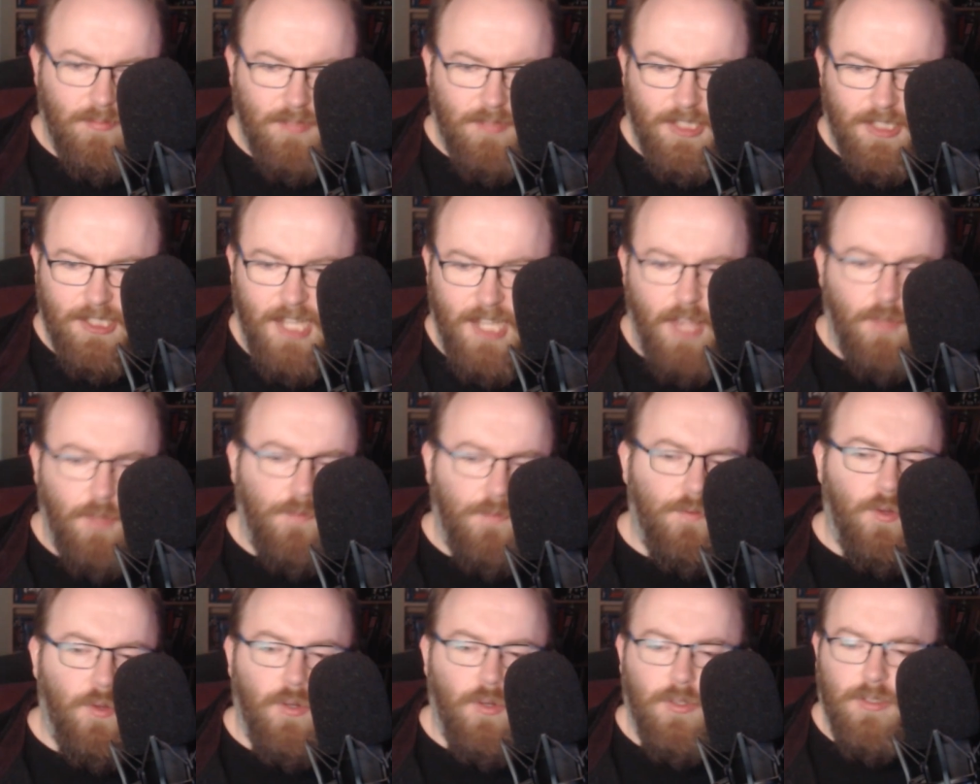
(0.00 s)
cell
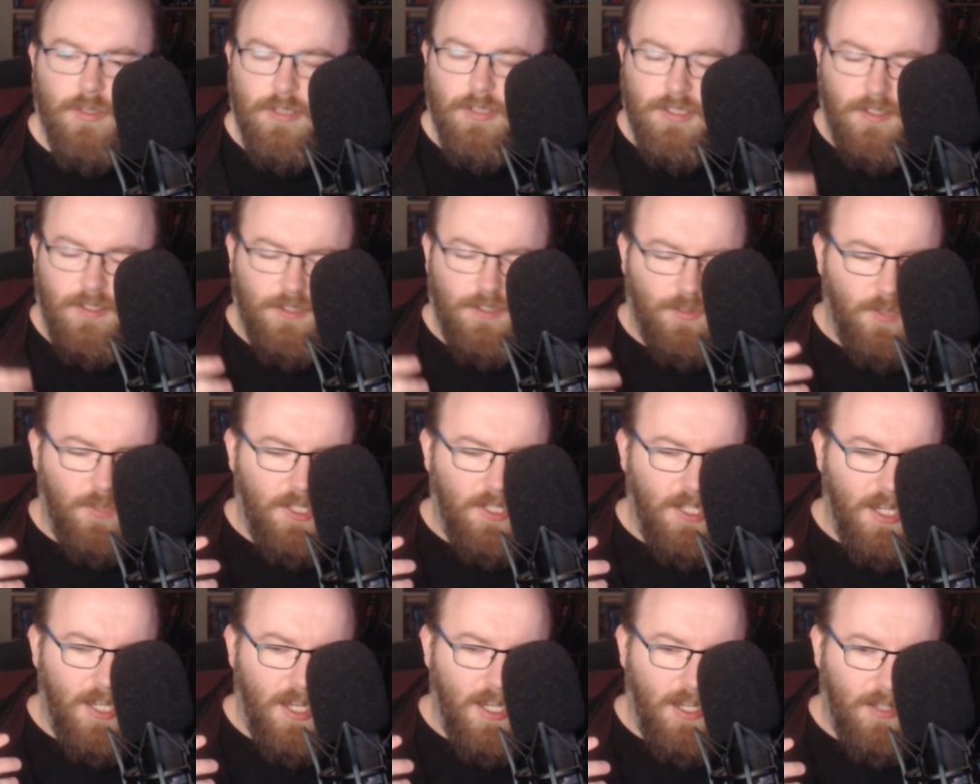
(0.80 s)
phones, as we
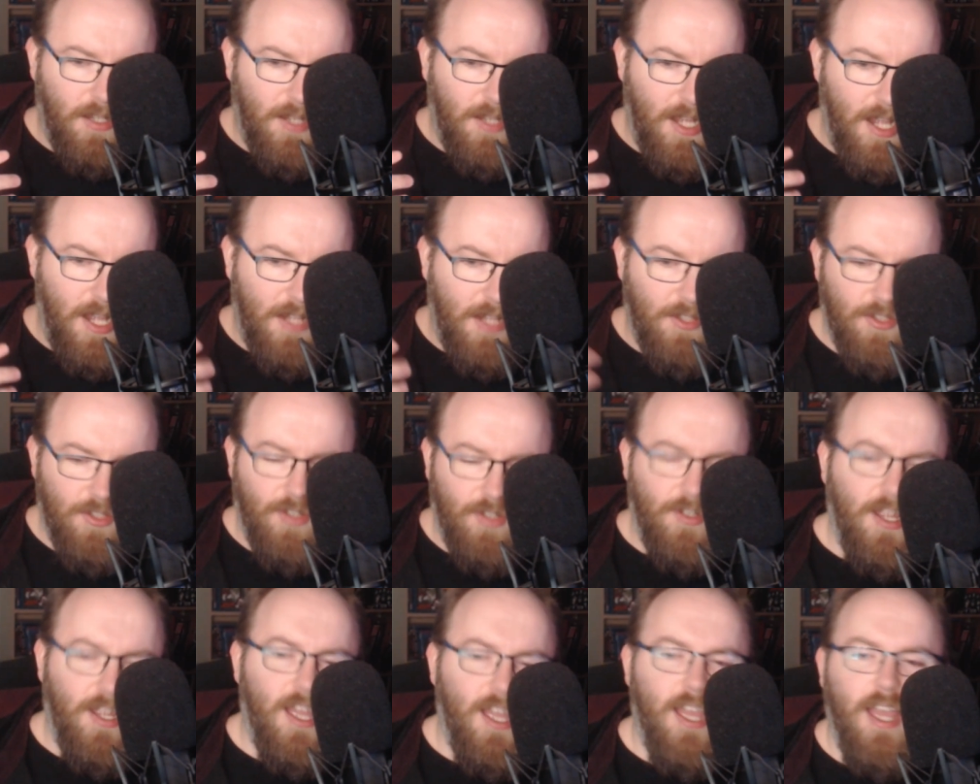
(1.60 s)
get
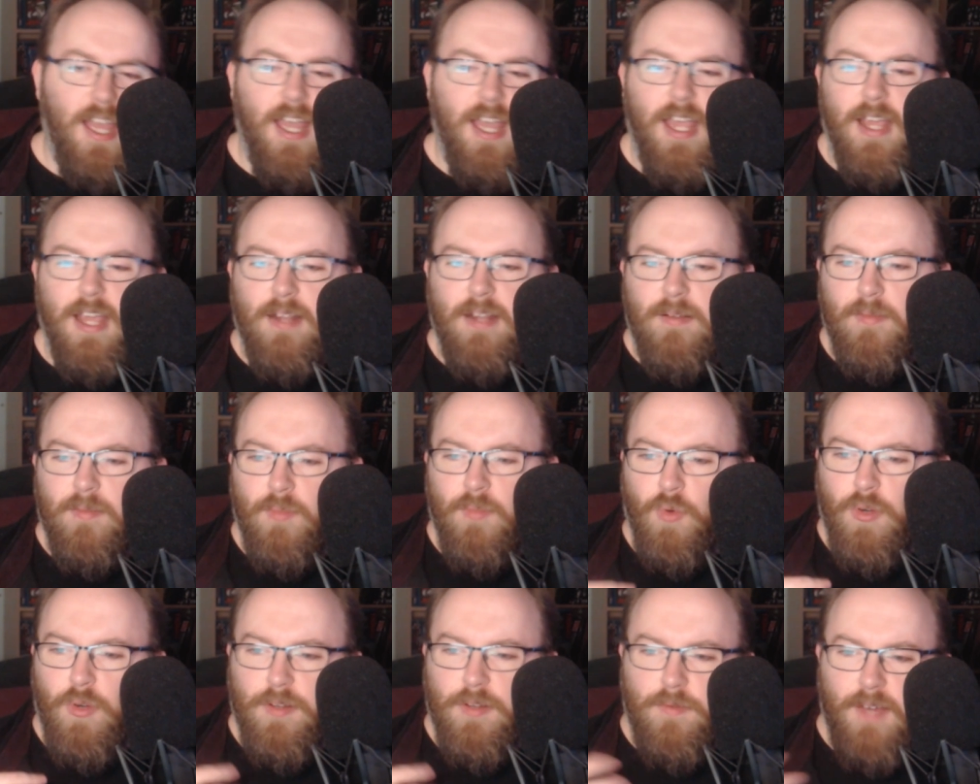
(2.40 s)
internet and
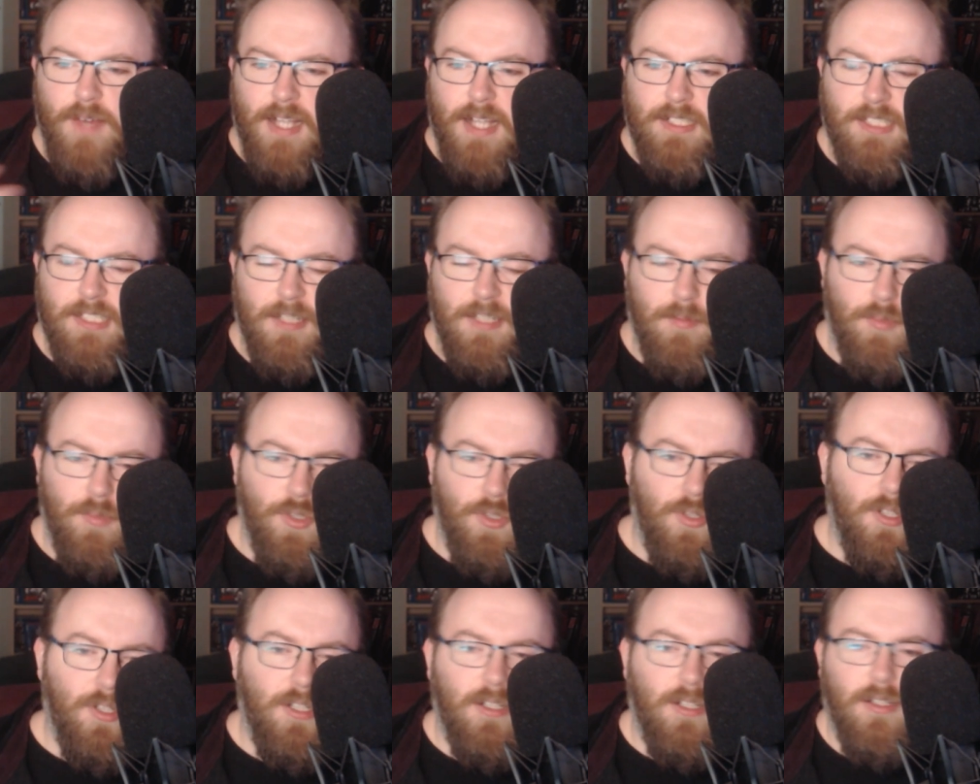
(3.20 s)
more advanced
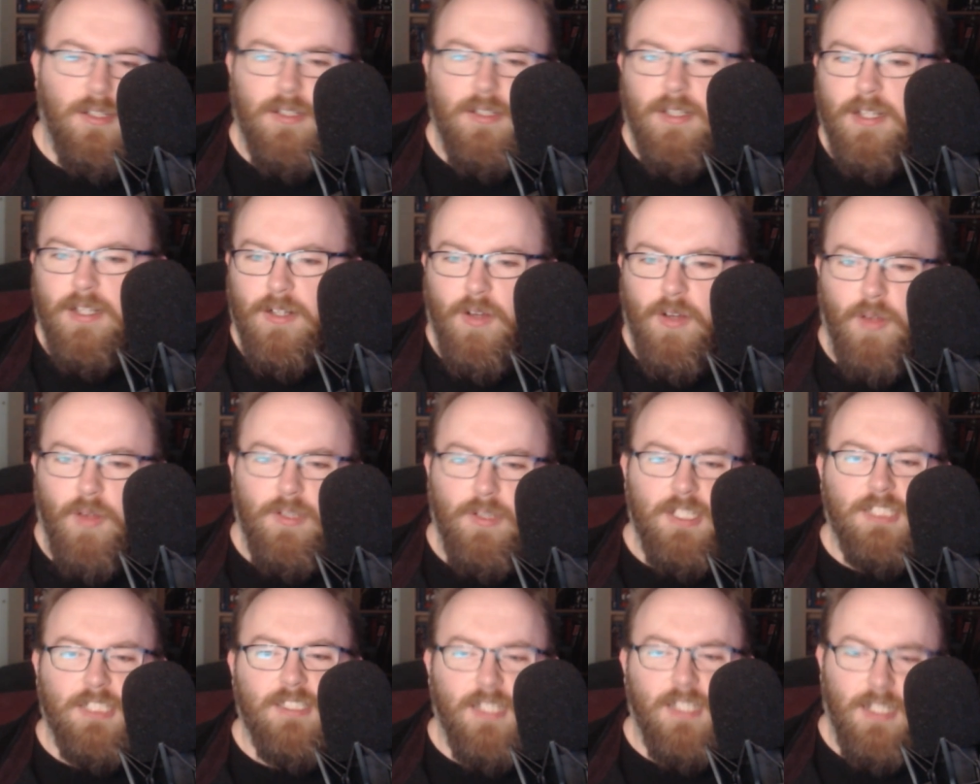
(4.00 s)
computing and all
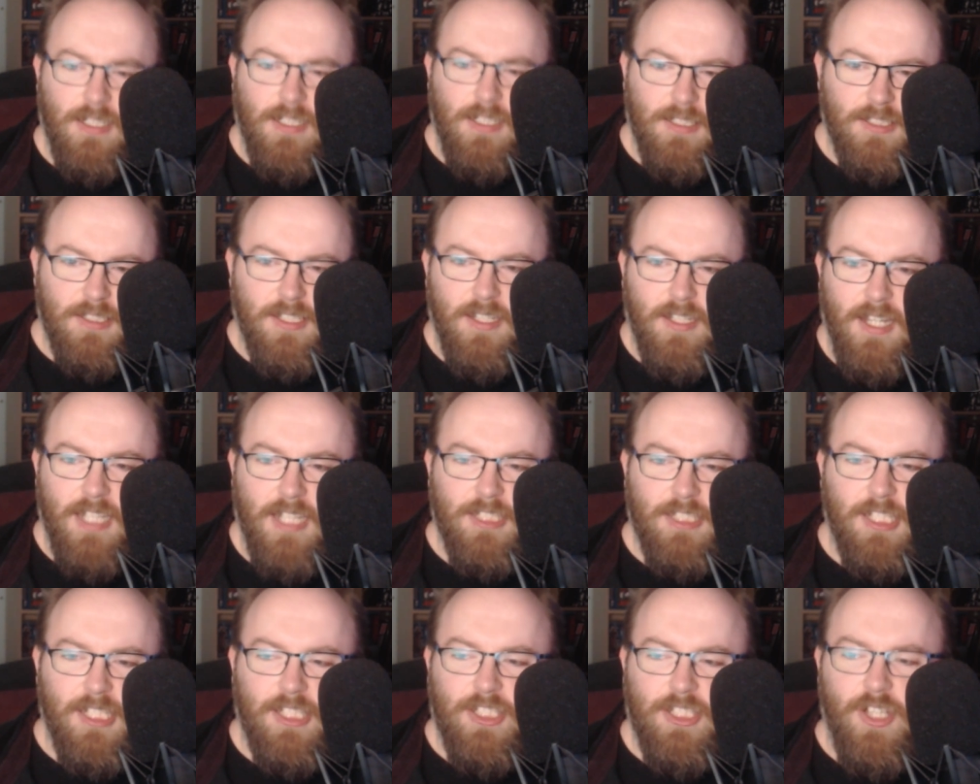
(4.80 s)
these things, that
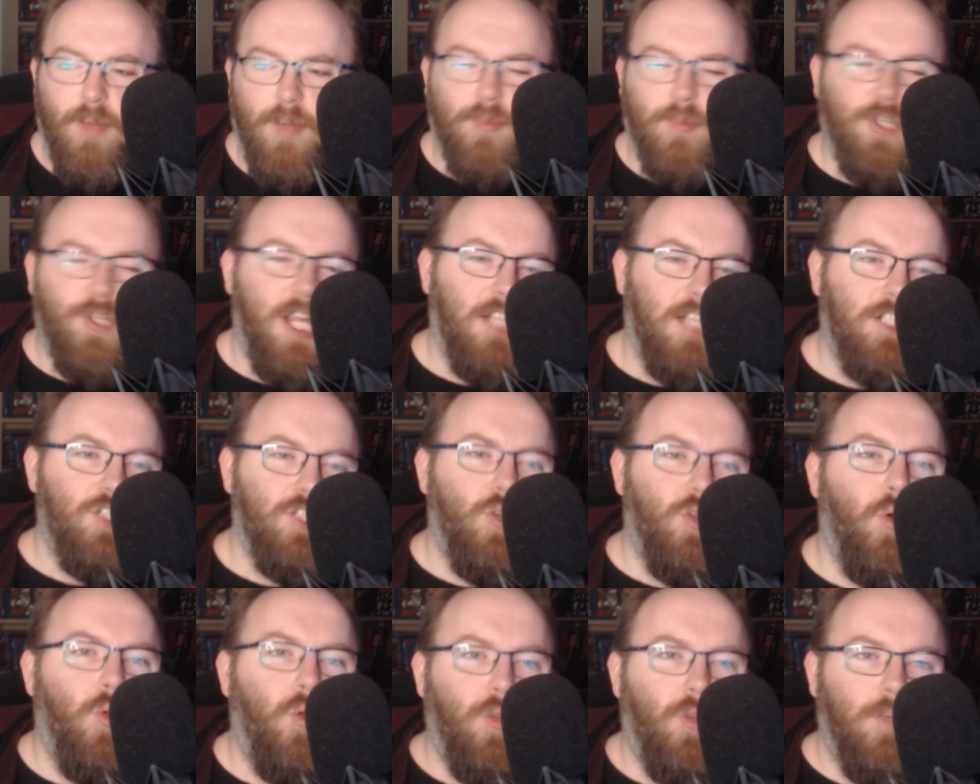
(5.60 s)
it's a subject that's
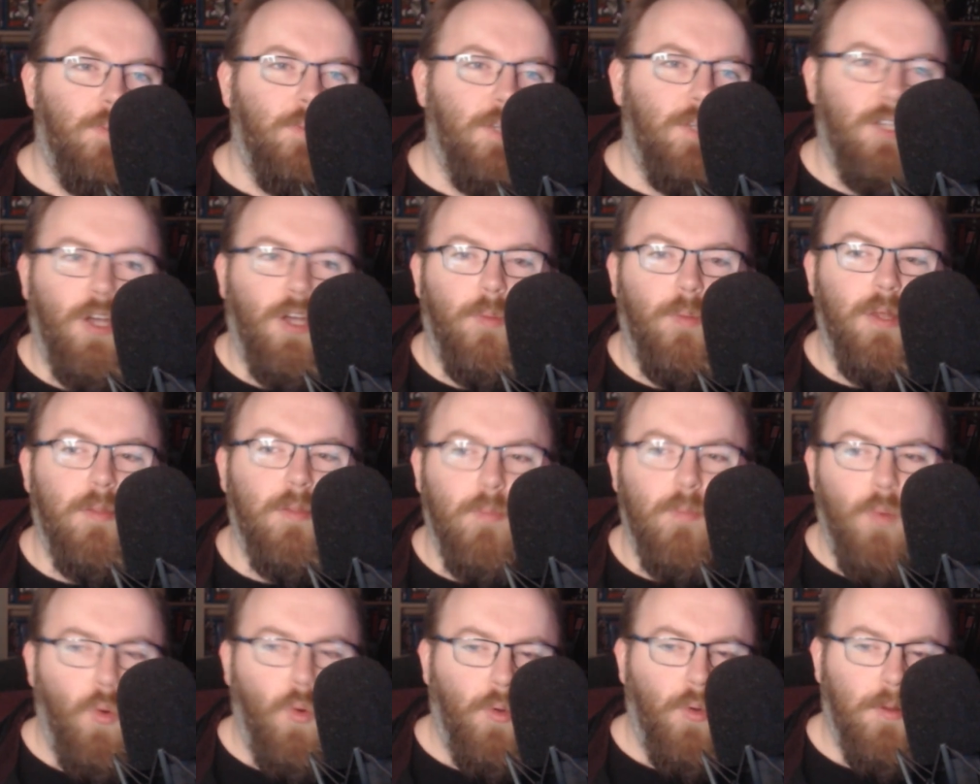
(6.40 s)
only becoming
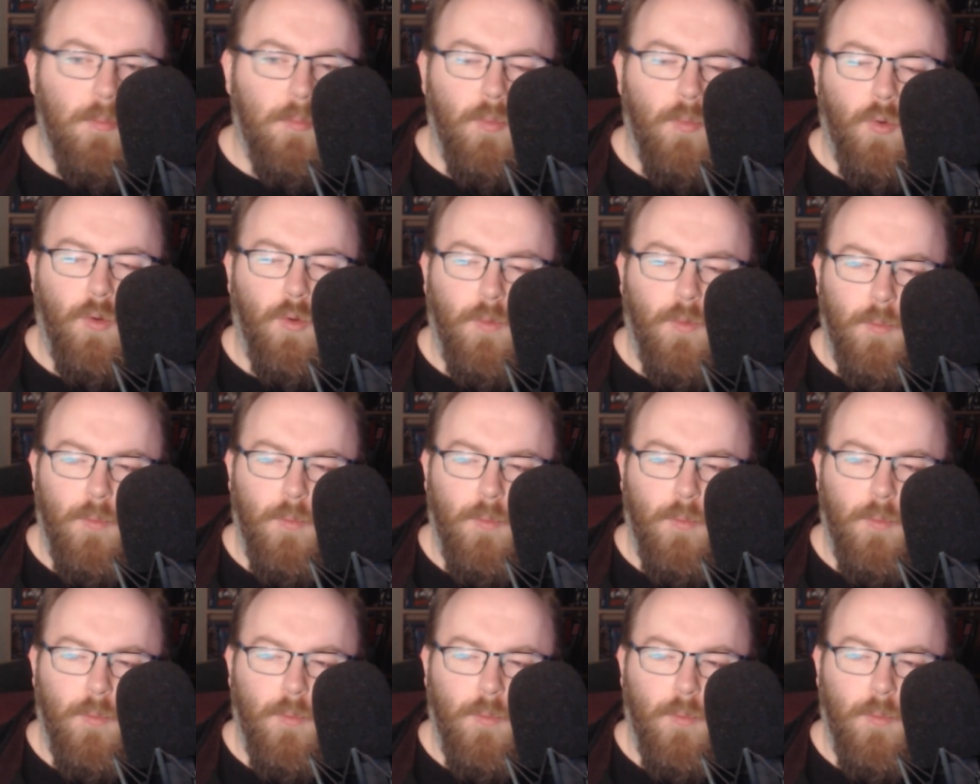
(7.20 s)
more and more and